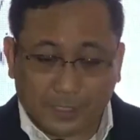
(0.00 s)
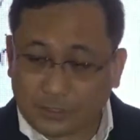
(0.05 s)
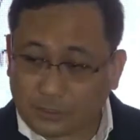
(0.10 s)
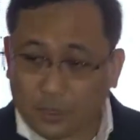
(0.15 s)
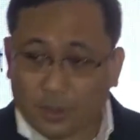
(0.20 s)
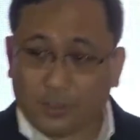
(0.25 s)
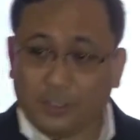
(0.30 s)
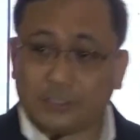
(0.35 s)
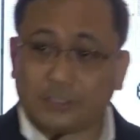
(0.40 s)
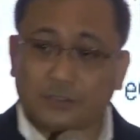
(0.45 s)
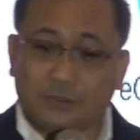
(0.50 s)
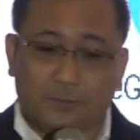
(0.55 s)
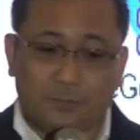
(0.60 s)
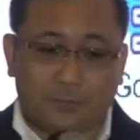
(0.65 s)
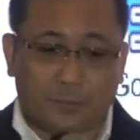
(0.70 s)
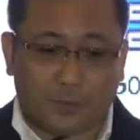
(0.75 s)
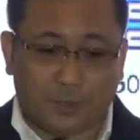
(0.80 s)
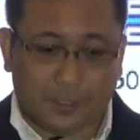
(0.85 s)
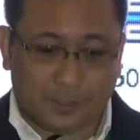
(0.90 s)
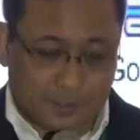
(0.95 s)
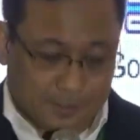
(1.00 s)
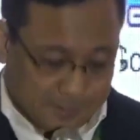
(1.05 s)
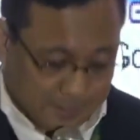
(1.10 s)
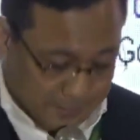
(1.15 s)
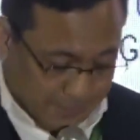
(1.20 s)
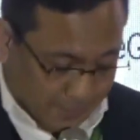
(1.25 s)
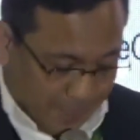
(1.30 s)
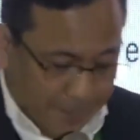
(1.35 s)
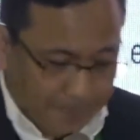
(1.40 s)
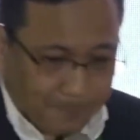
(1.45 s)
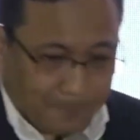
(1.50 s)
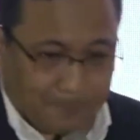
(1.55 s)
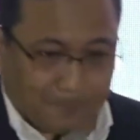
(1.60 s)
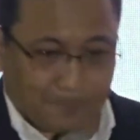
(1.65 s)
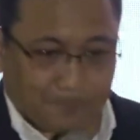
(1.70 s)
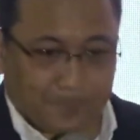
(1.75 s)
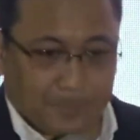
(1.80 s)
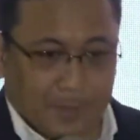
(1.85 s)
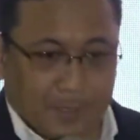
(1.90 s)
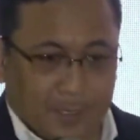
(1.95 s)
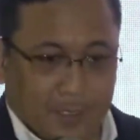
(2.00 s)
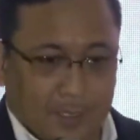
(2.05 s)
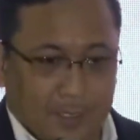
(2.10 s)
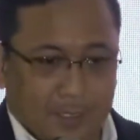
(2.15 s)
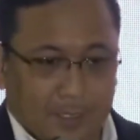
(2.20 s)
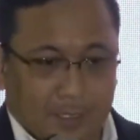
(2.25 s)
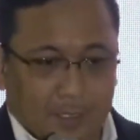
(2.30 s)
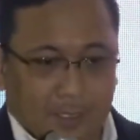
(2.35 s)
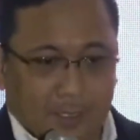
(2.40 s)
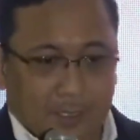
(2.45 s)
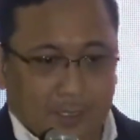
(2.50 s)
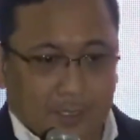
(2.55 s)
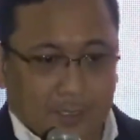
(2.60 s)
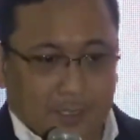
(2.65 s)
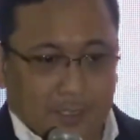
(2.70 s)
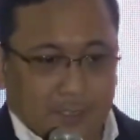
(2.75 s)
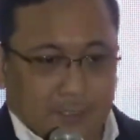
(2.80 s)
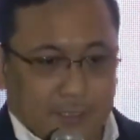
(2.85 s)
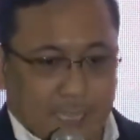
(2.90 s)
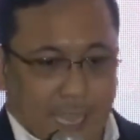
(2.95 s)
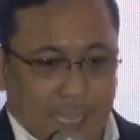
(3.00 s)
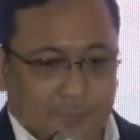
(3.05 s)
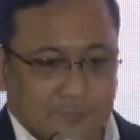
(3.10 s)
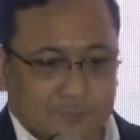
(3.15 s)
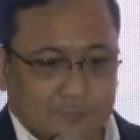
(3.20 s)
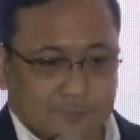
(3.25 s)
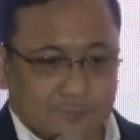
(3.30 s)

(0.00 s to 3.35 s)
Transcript: and so on and so forth. Okay? Yeah.